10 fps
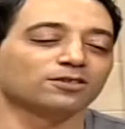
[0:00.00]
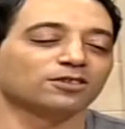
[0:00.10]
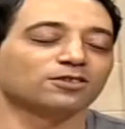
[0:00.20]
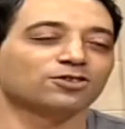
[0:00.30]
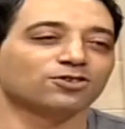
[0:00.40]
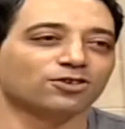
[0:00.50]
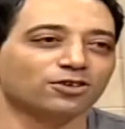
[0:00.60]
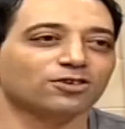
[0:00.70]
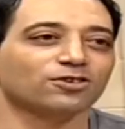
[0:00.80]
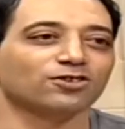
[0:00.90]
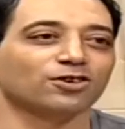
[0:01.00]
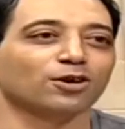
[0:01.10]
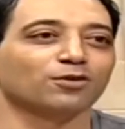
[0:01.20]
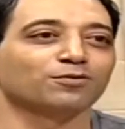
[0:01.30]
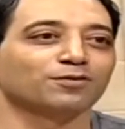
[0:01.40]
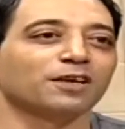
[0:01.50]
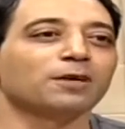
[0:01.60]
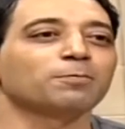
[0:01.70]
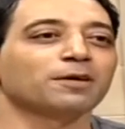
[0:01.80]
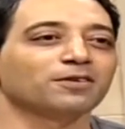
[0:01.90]
in charge of
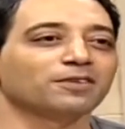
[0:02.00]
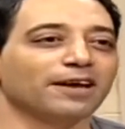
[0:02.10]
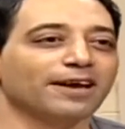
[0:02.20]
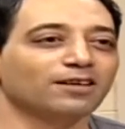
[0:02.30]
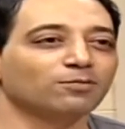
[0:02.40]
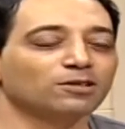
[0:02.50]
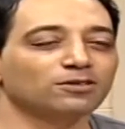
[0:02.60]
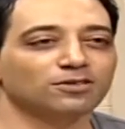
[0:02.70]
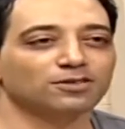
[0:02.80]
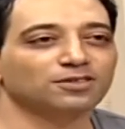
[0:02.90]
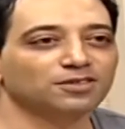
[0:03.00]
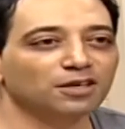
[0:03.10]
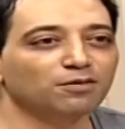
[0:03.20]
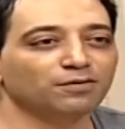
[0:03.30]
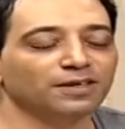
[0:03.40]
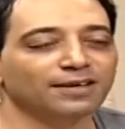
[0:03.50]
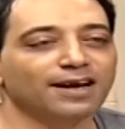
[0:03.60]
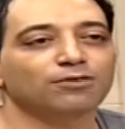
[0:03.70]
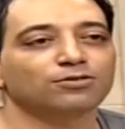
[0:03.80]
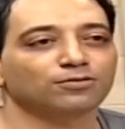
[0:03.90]
keeping the animals safe and
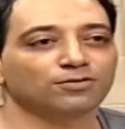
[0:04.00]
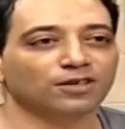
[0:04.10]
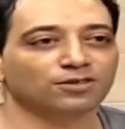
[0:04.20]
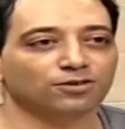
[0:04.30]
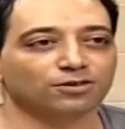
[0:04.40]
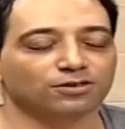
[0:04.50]
out of danger.